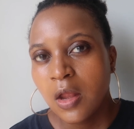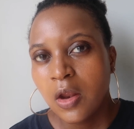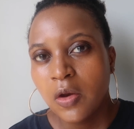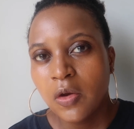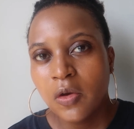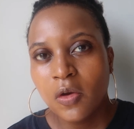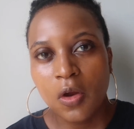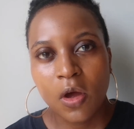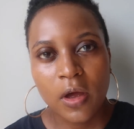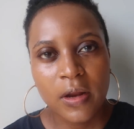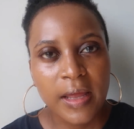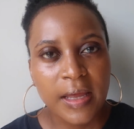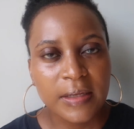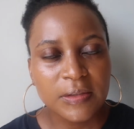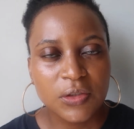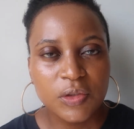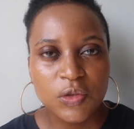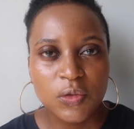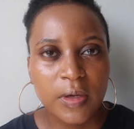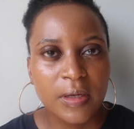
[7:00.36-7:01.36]
not had
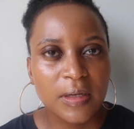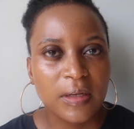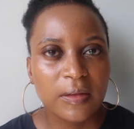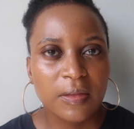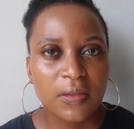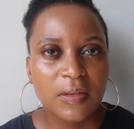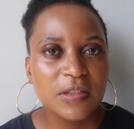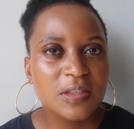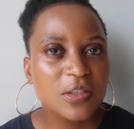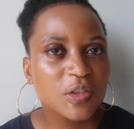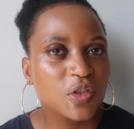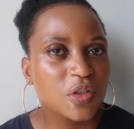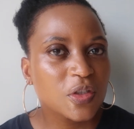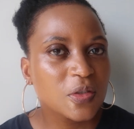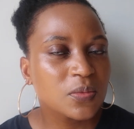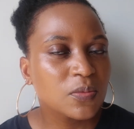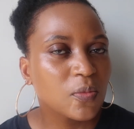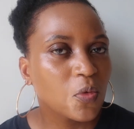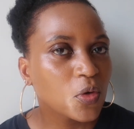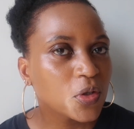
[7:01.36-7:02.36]
to do anything. This is
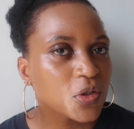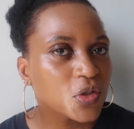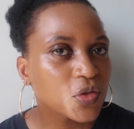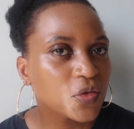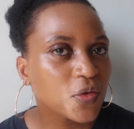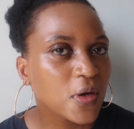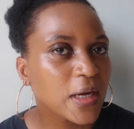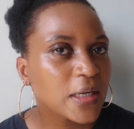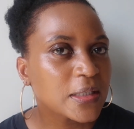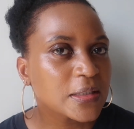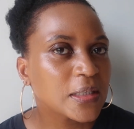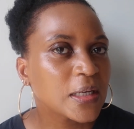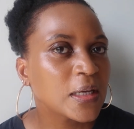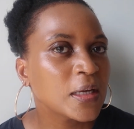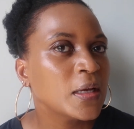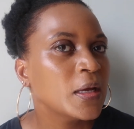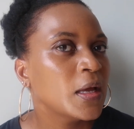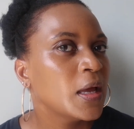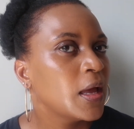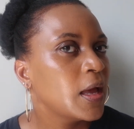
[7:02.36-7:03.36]
just
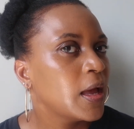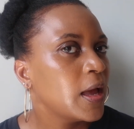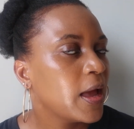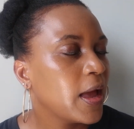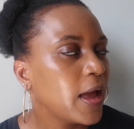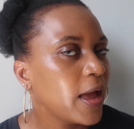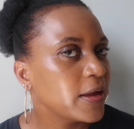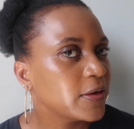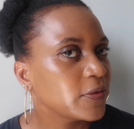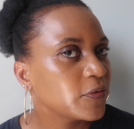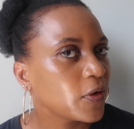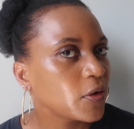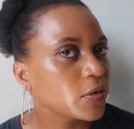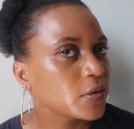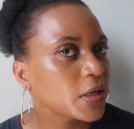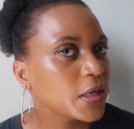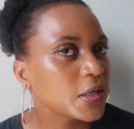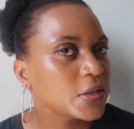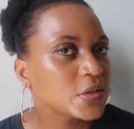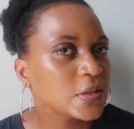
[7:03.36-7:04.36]
moisturizer and
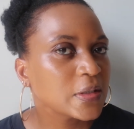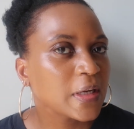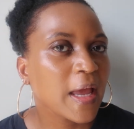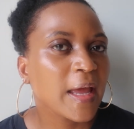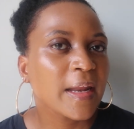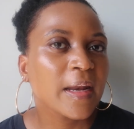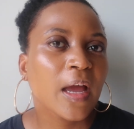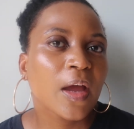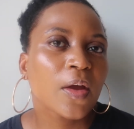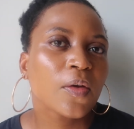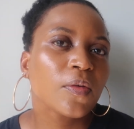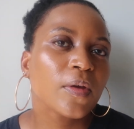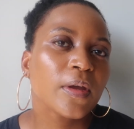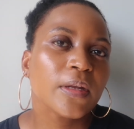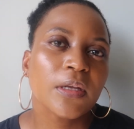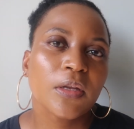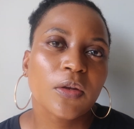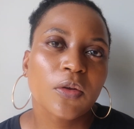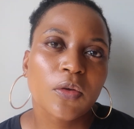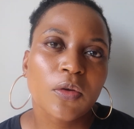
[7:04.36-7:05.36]
foundation, and I
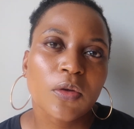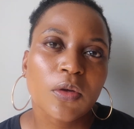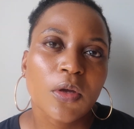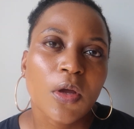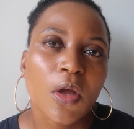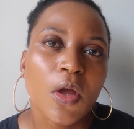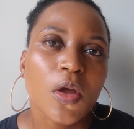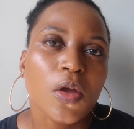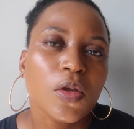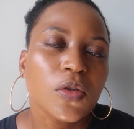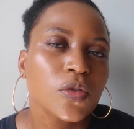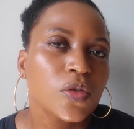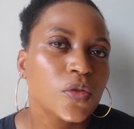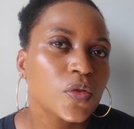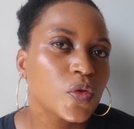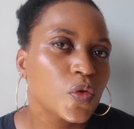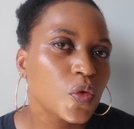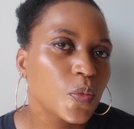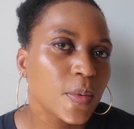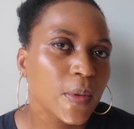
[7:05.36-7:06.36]
already look
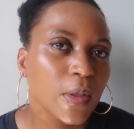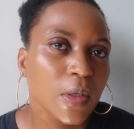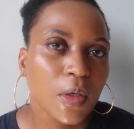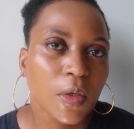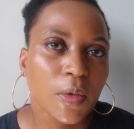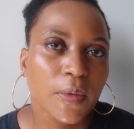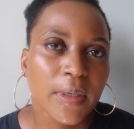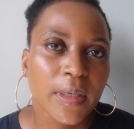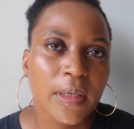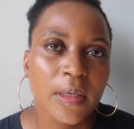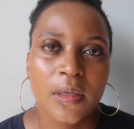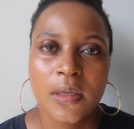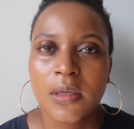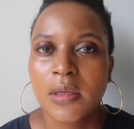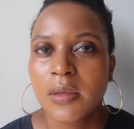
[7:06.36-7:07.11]
super glowy.